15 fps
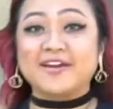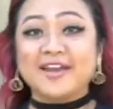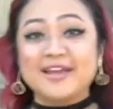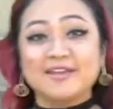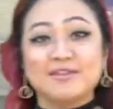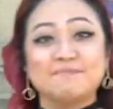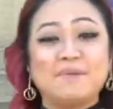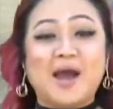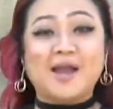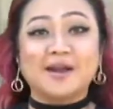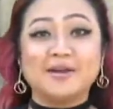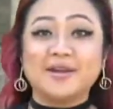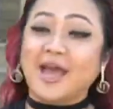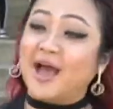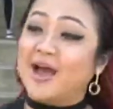
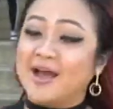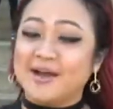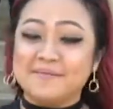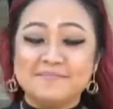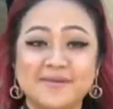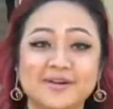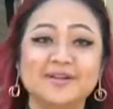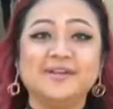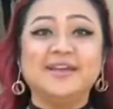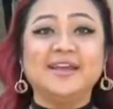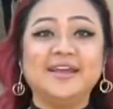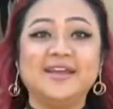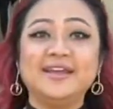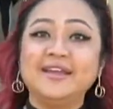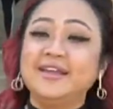Greek-inspired
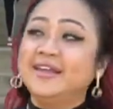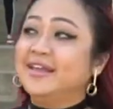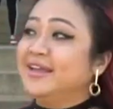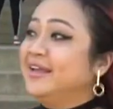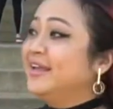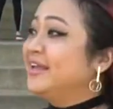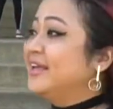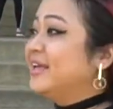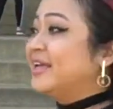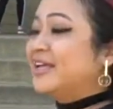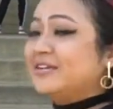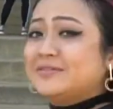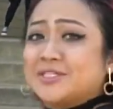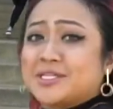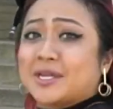building,
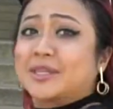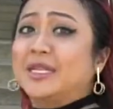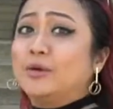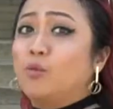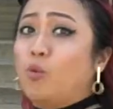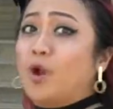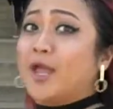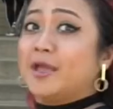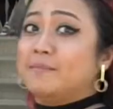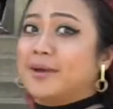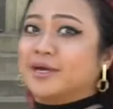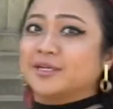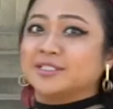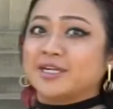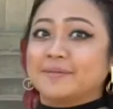which is in way
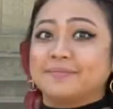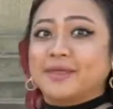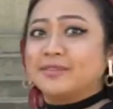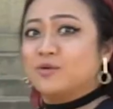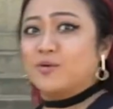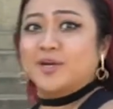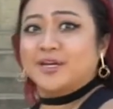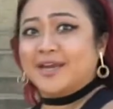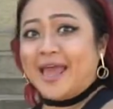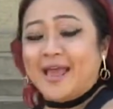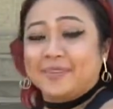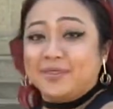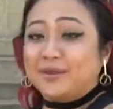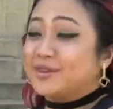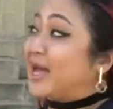better shape than the one in
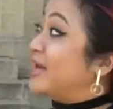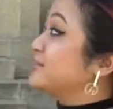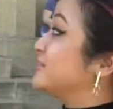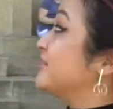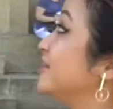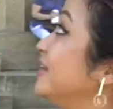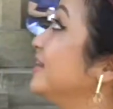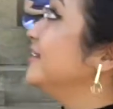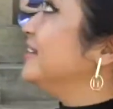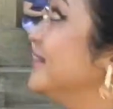Athens, actually.